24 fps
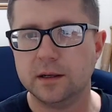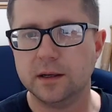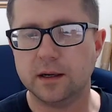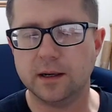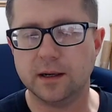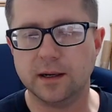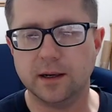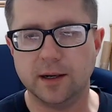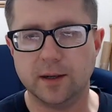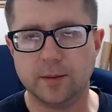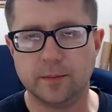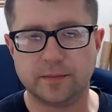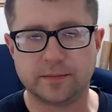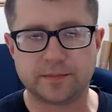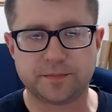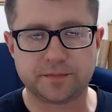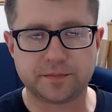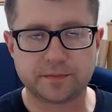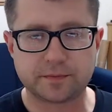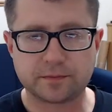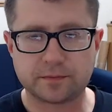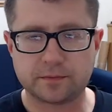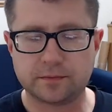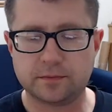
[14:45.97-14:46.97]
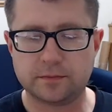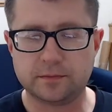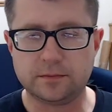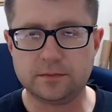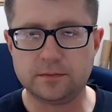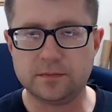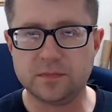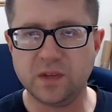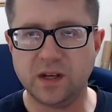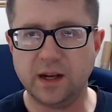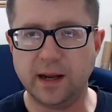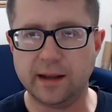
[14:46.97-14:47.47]

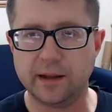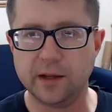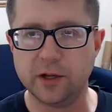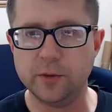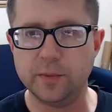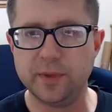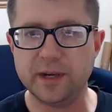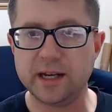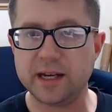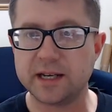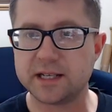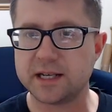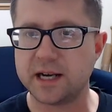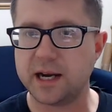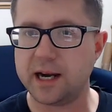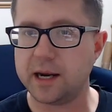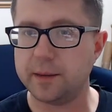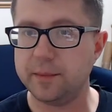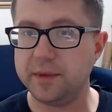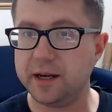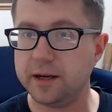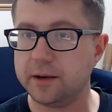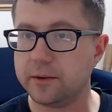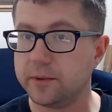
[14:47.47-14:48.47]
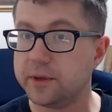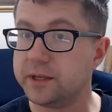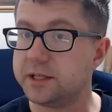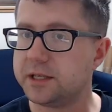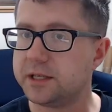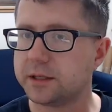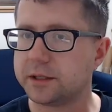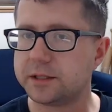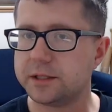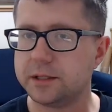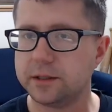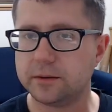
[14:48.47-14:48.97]
LOB has a hobby and a
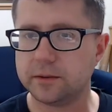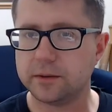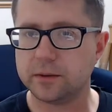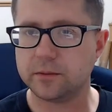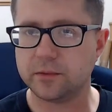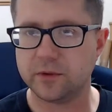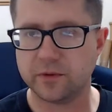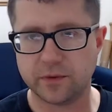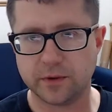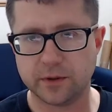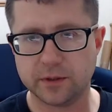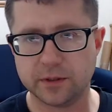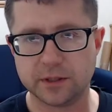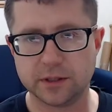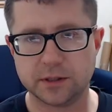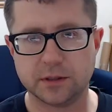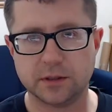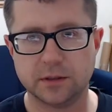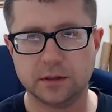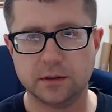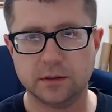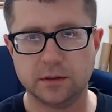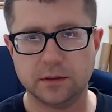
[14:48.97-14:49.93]
retail secret reverse.